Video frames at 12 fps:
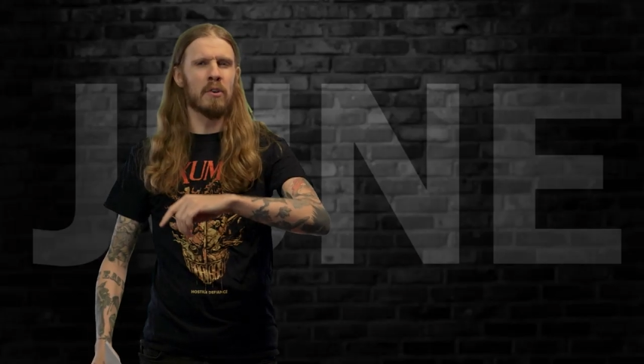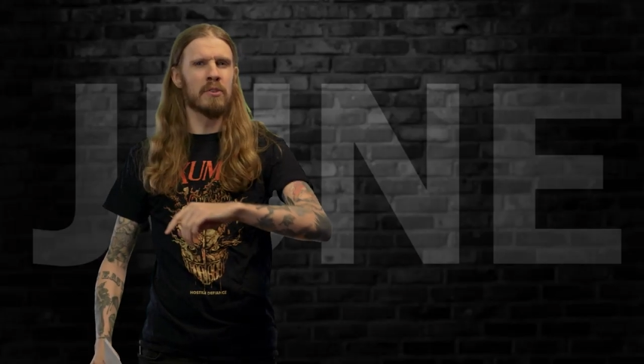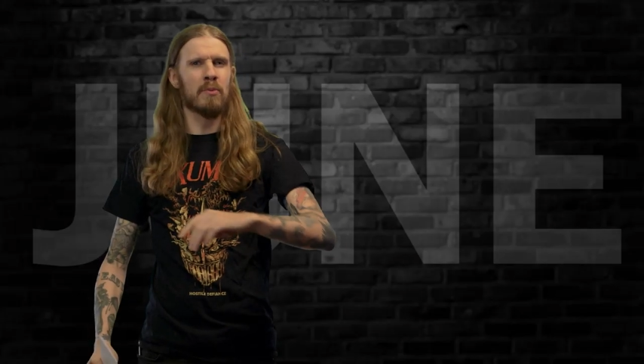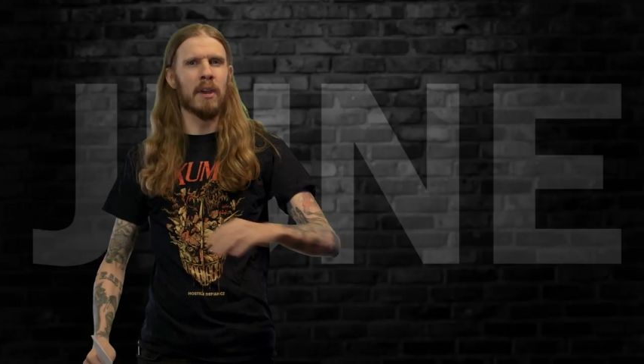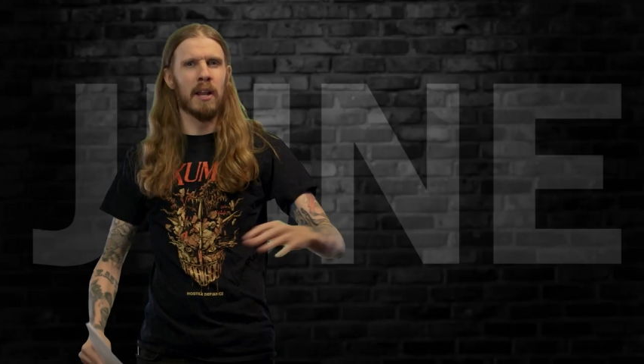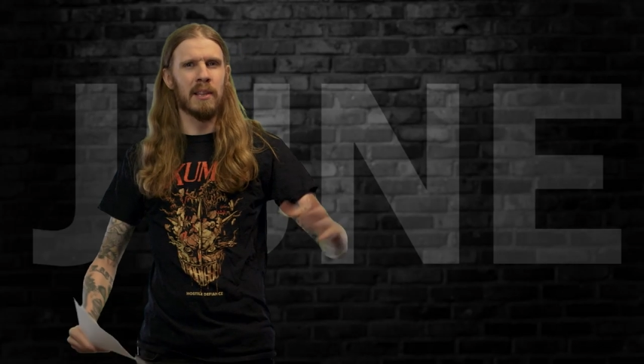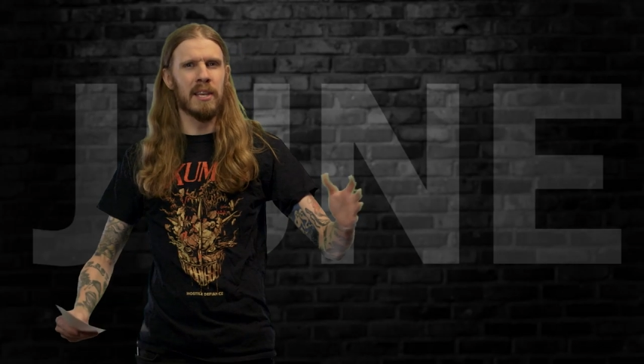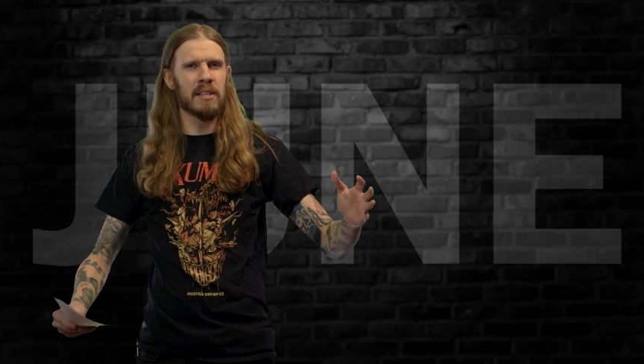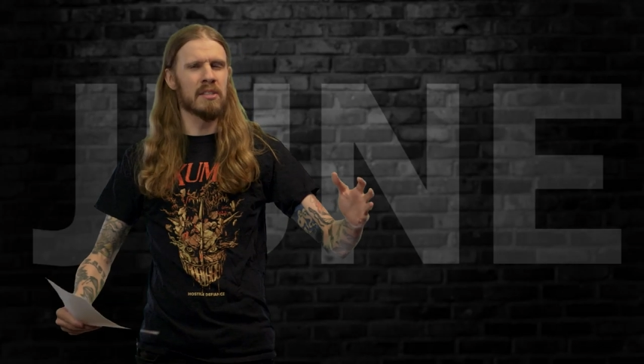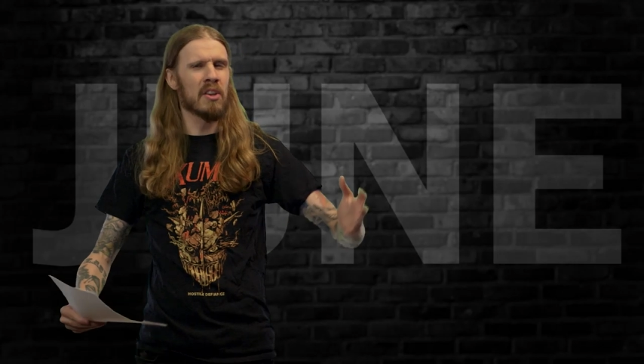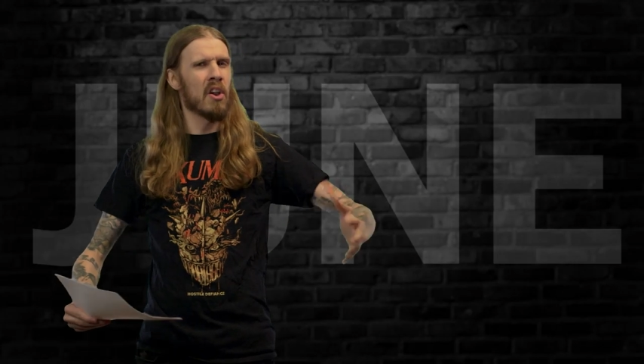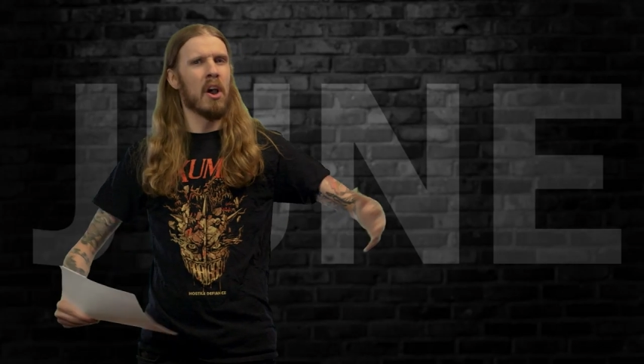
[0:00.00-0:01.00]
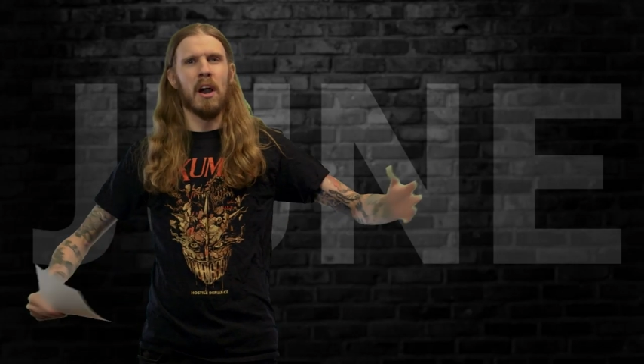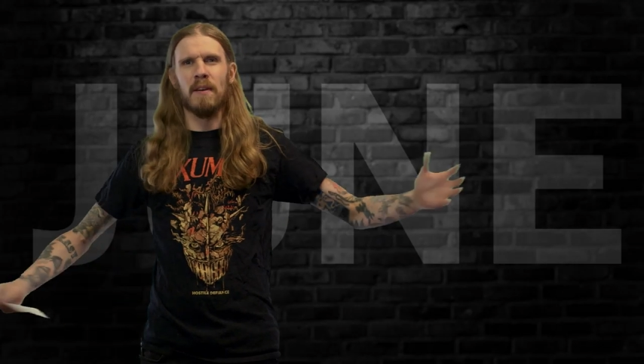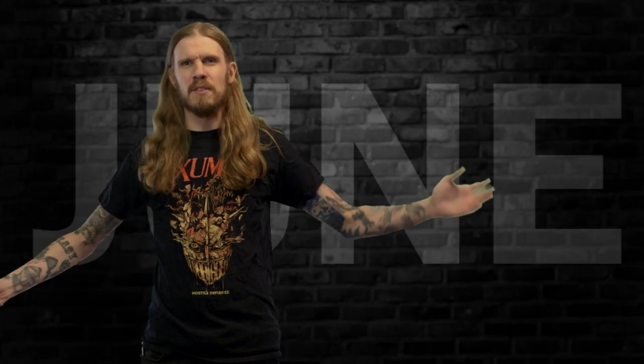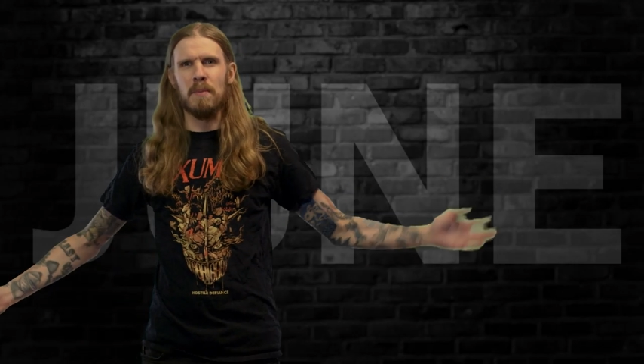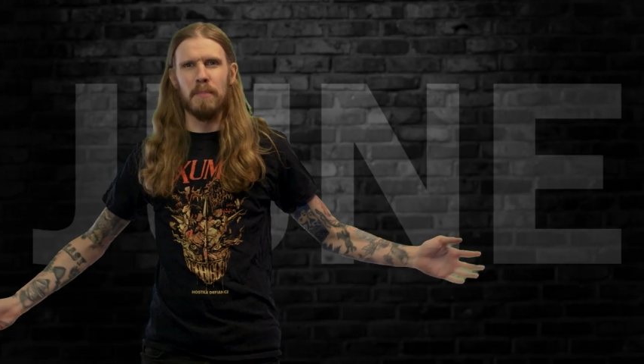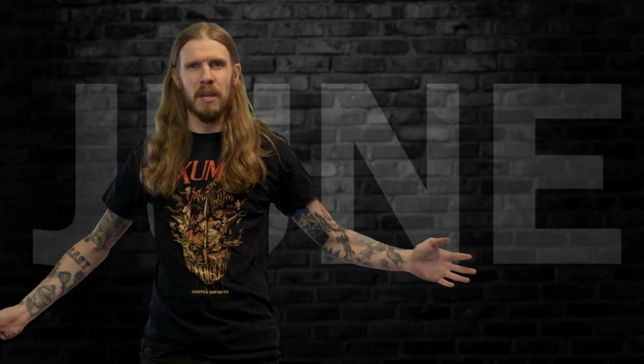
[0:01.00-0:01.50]
first, we had a list
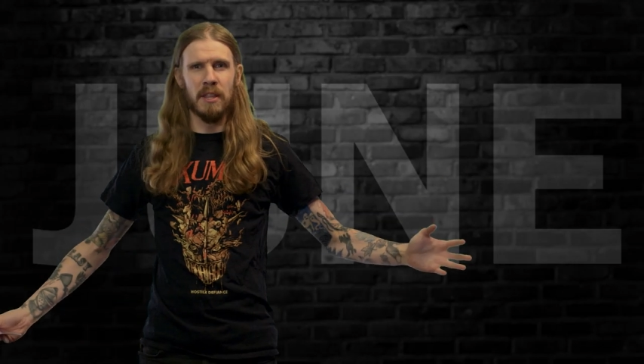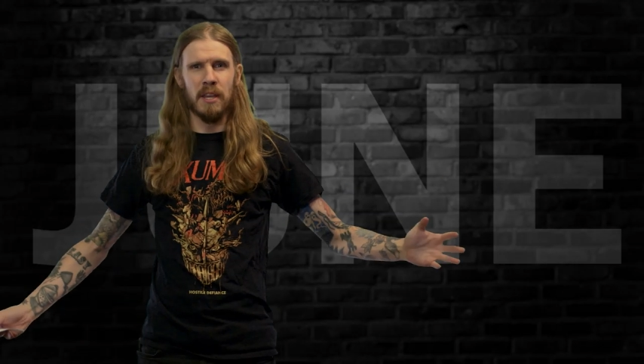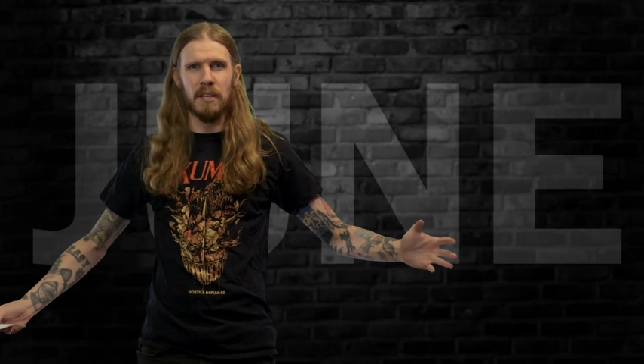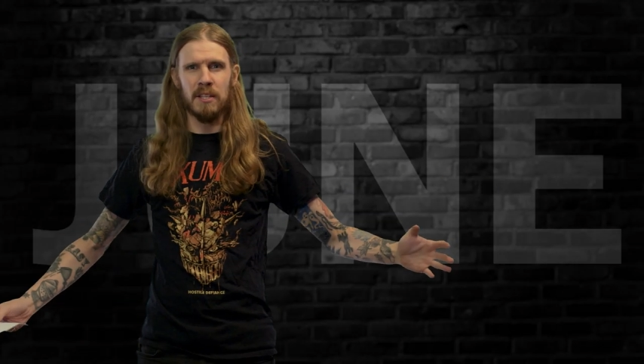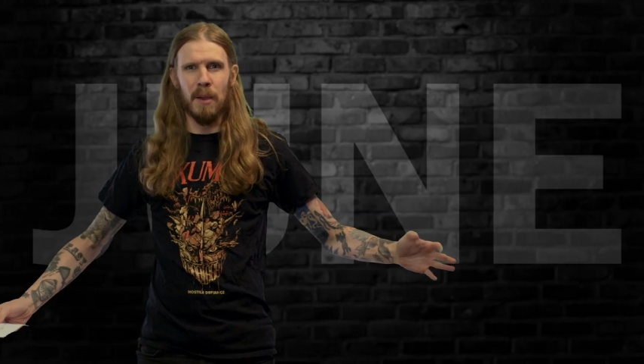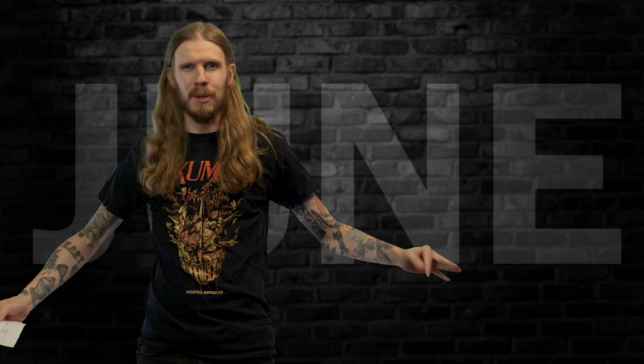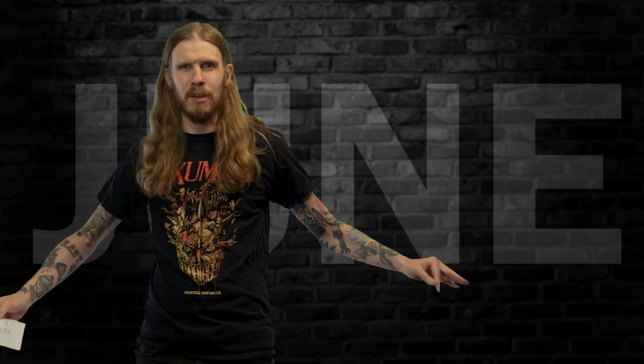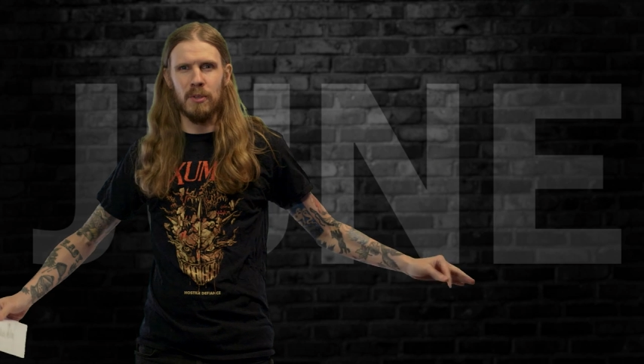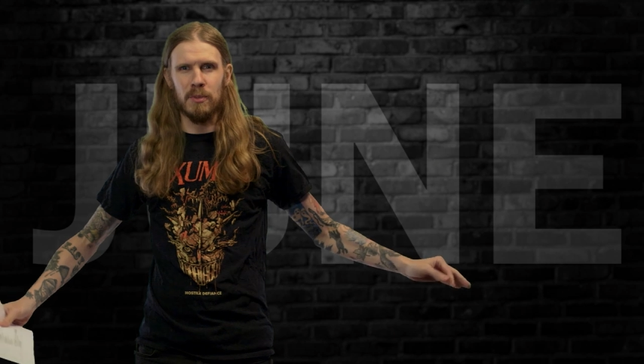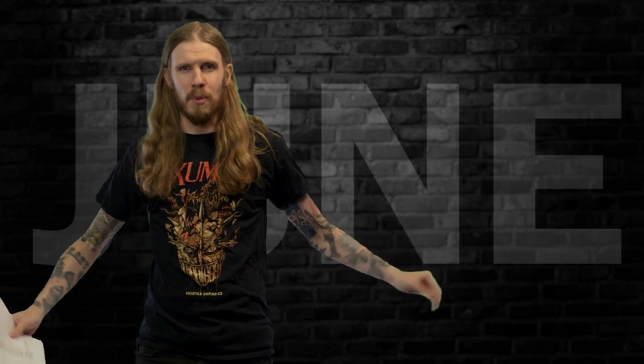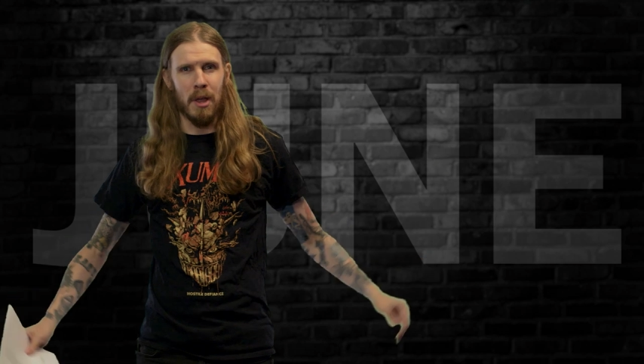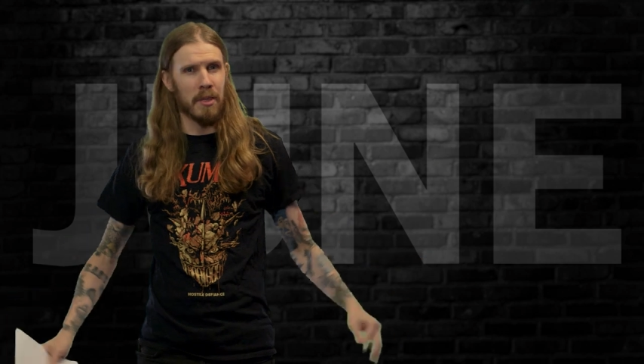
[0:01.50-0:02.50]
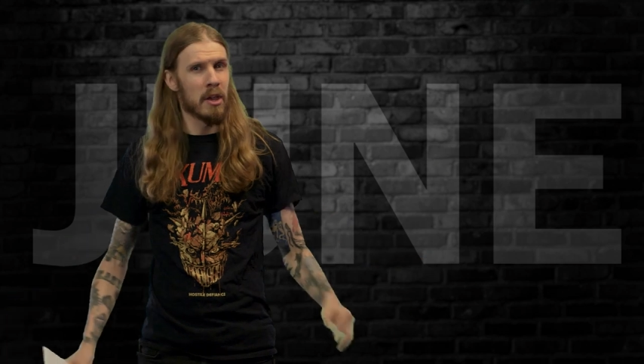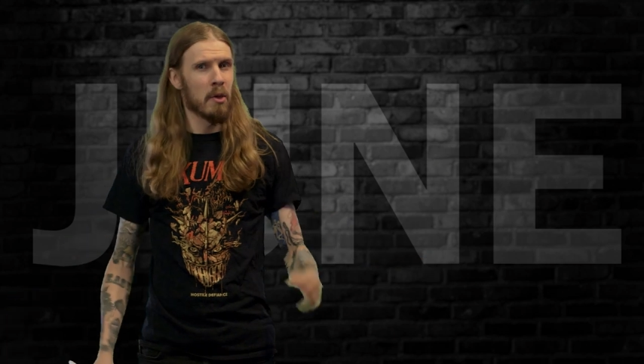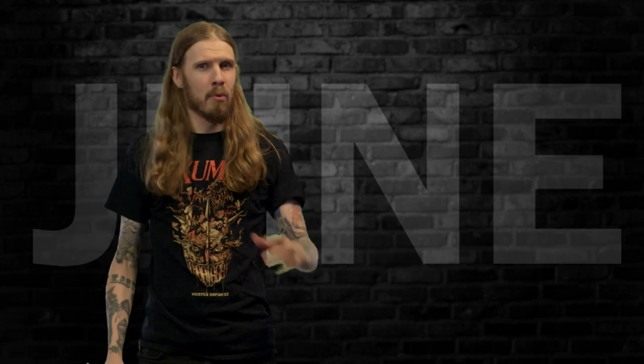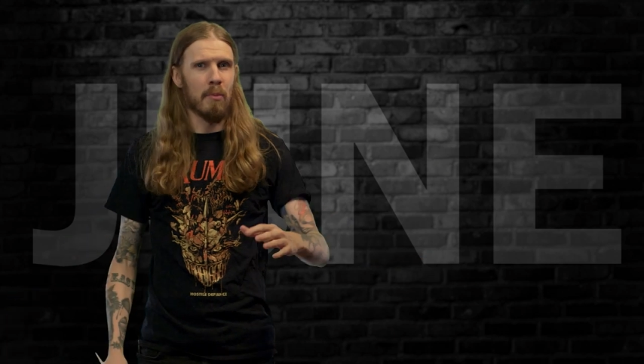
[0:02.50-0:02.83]
of some big things coming out this month.